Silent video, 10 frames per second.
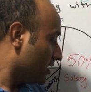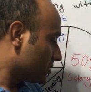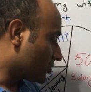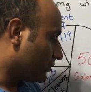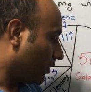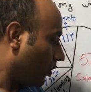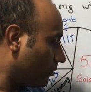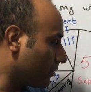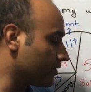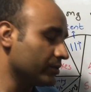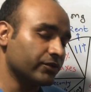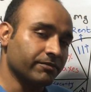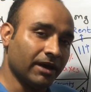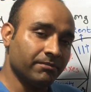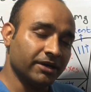So for overview,
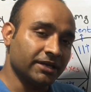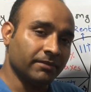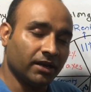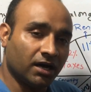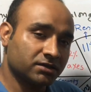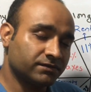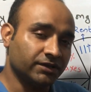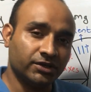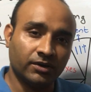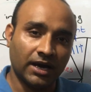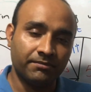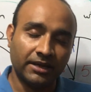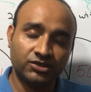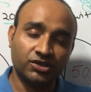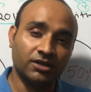remember in my last video I
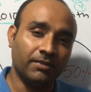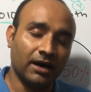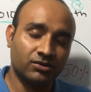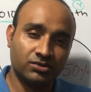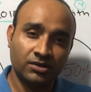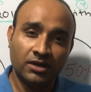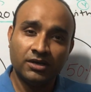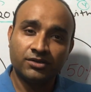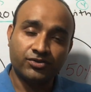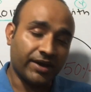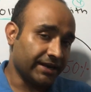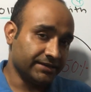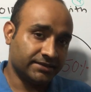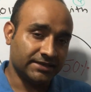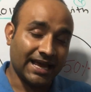mentioned about
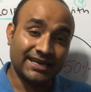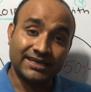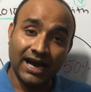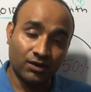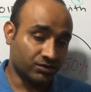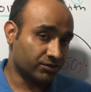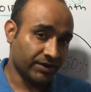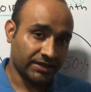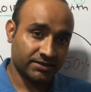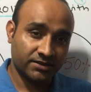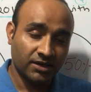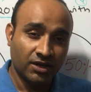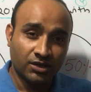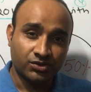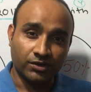trends and counter trends.
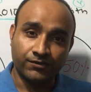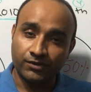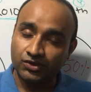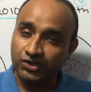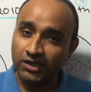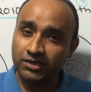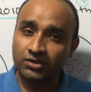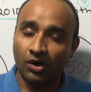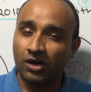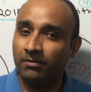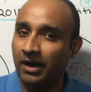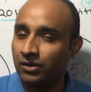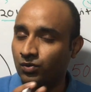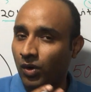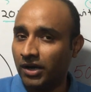So if you just talk
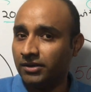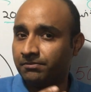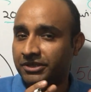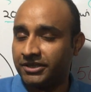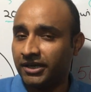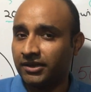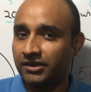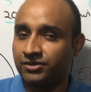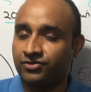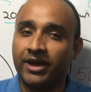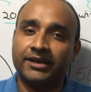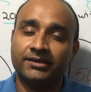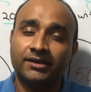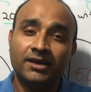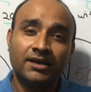about one particular
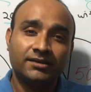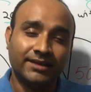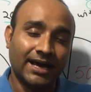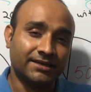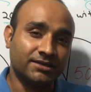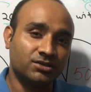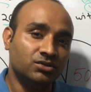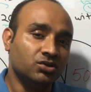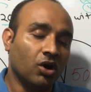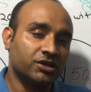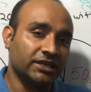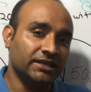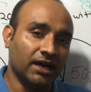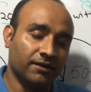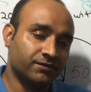trend, that is not
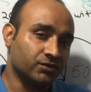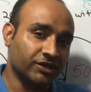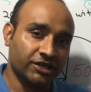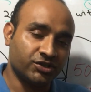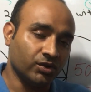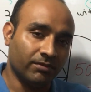enough to get you